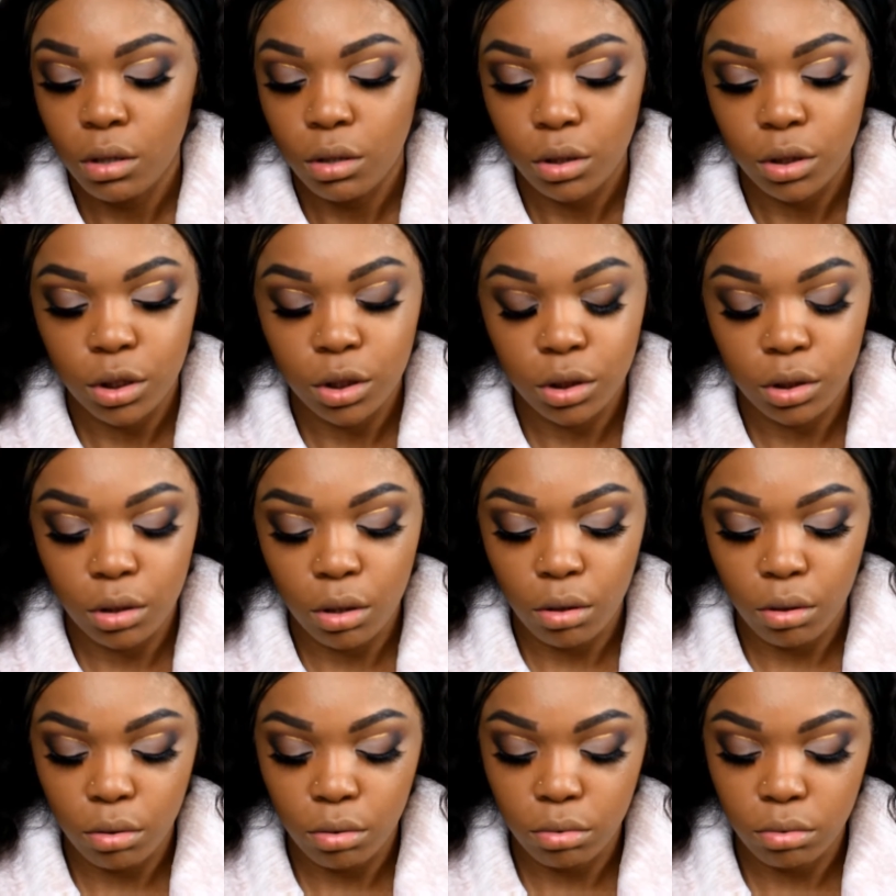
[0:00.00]

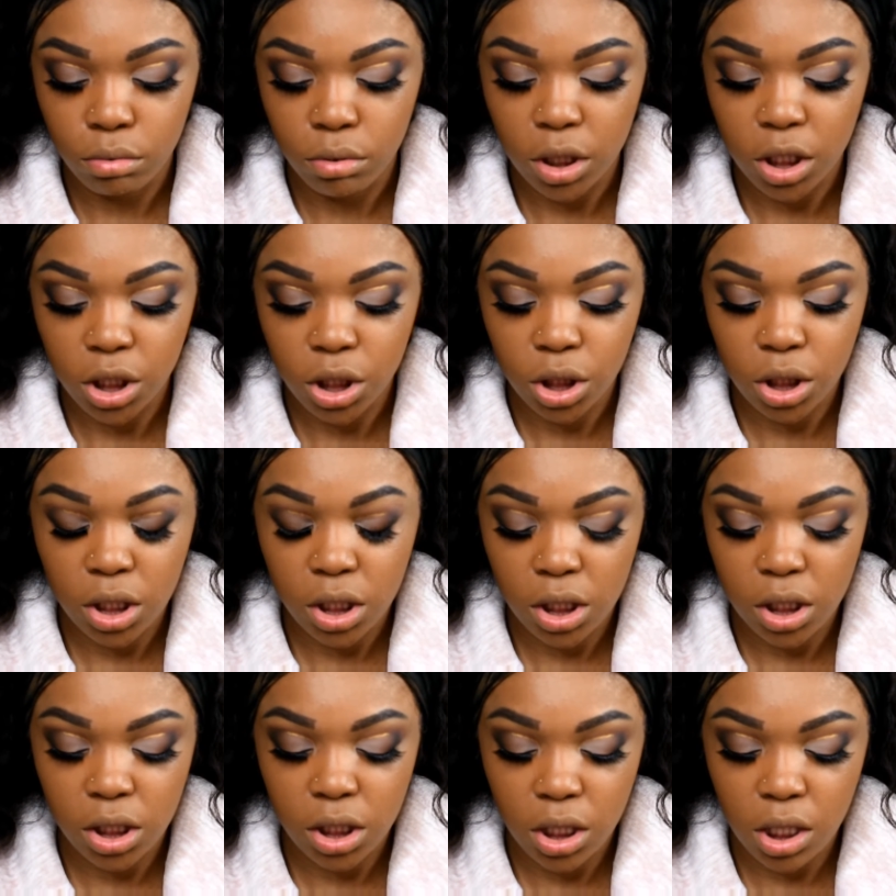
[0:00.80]
So let's
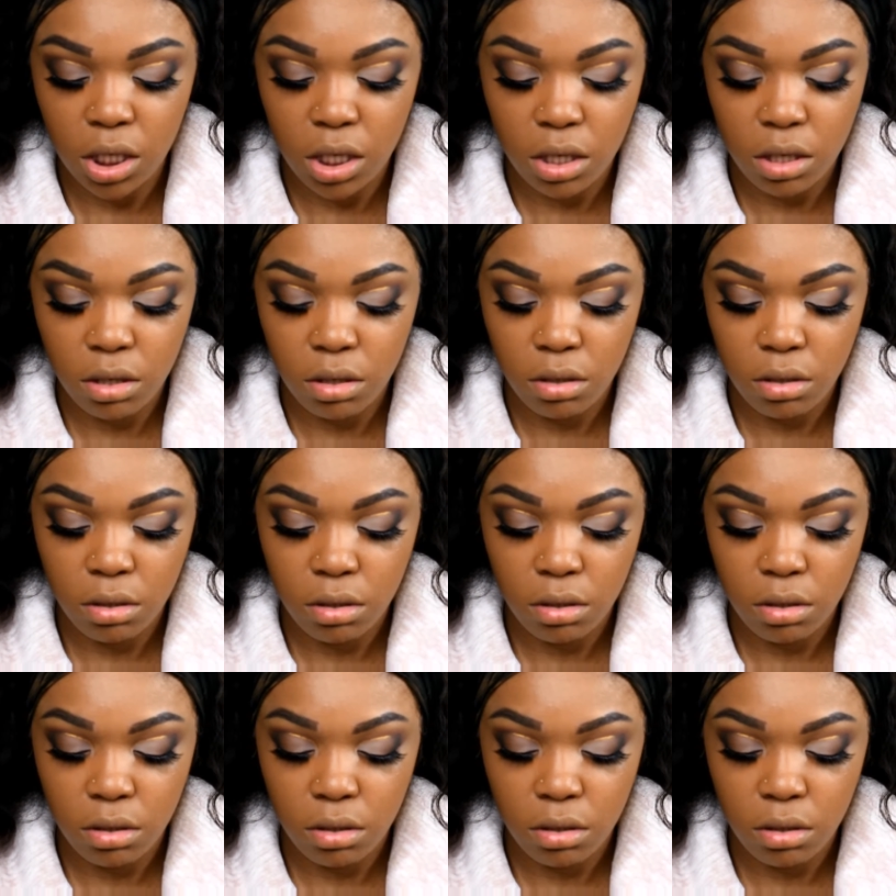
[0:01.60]
just see